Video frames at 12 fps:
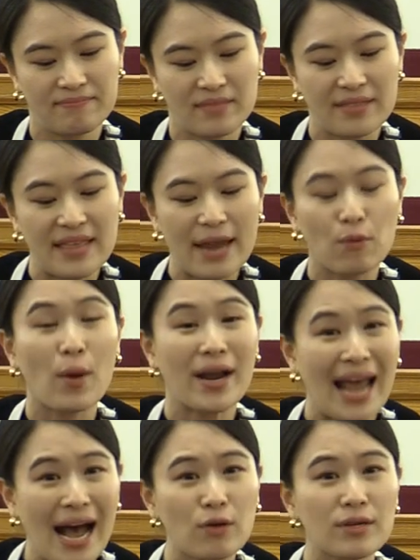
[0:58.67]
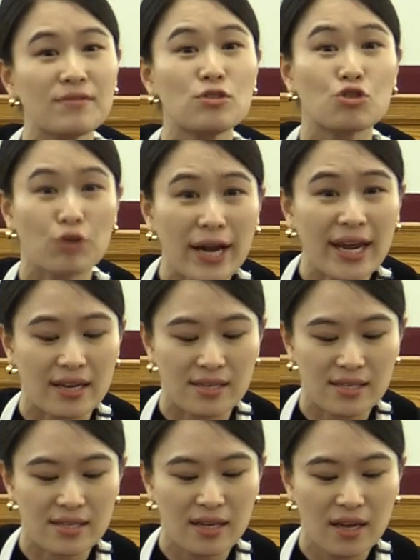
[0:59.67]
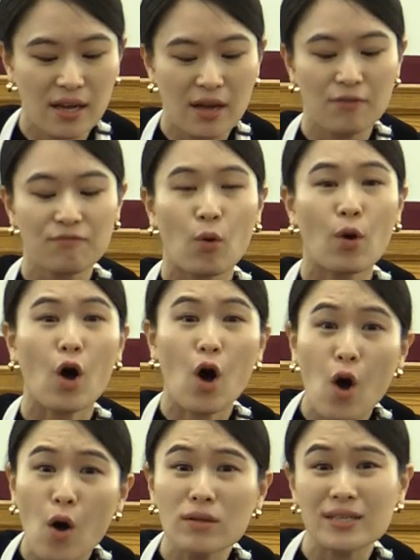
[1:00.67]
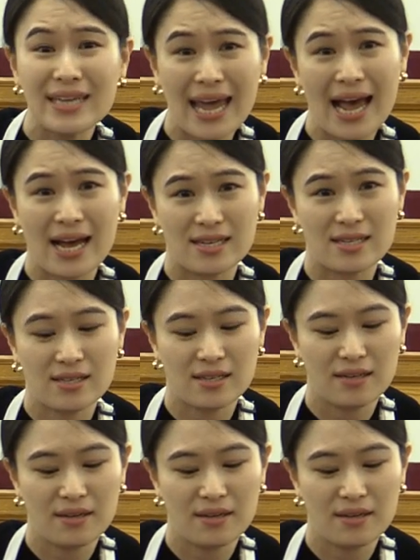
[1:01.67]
They ran out of drinks for all the guests.